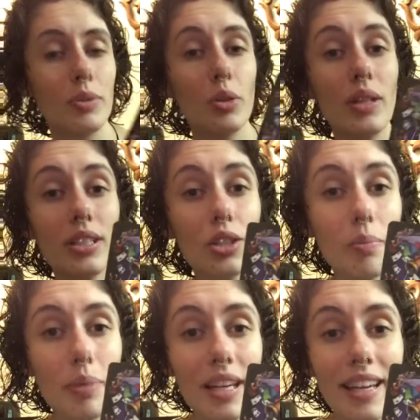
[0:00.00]
So this
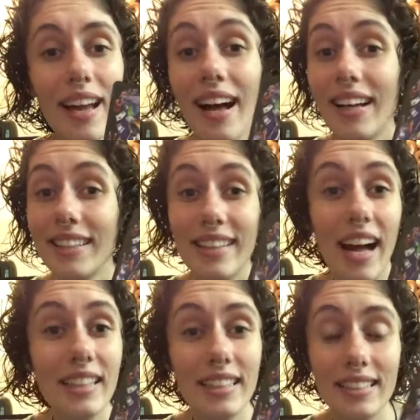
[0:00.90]
could be
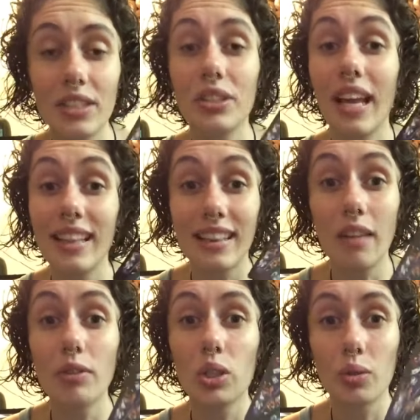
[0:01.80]
not necessarily a
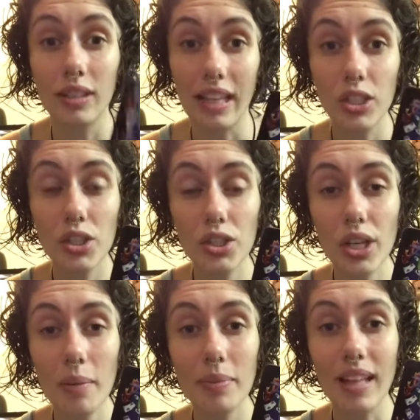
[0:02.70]
lover's
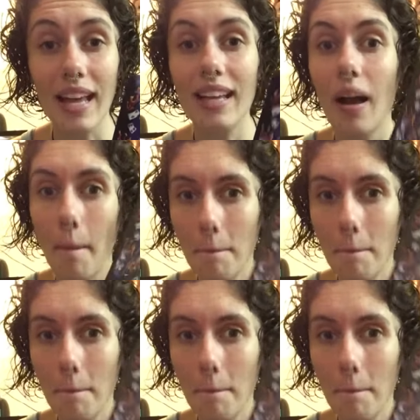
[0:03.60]
relationship, like